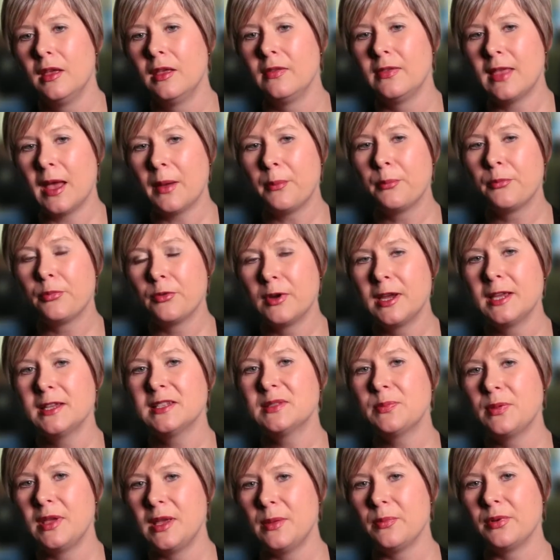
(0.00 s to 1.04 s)
that brings
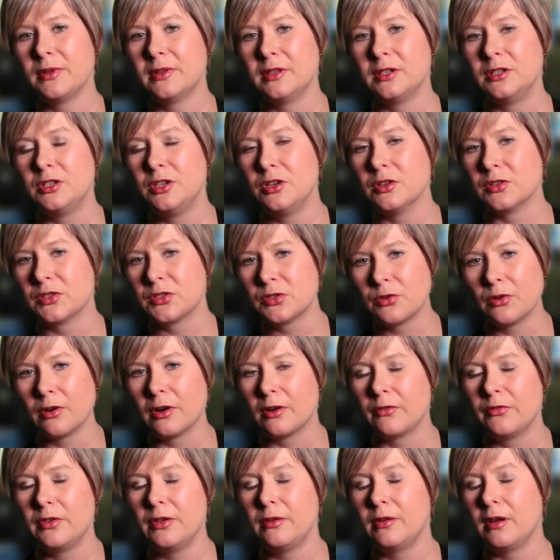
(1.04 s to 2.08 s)
people into your store
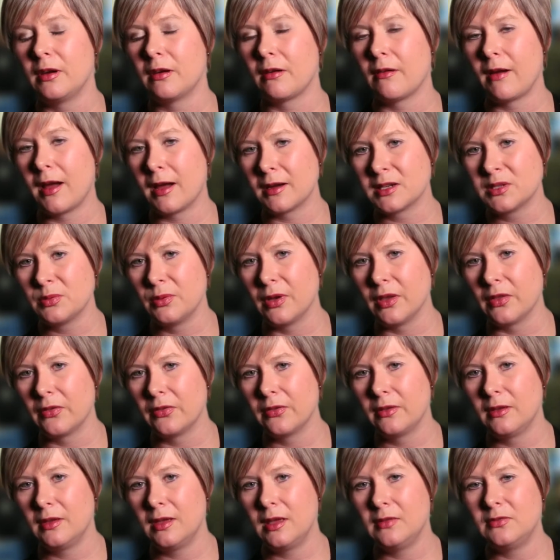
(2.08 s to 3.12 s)
for you to interact with.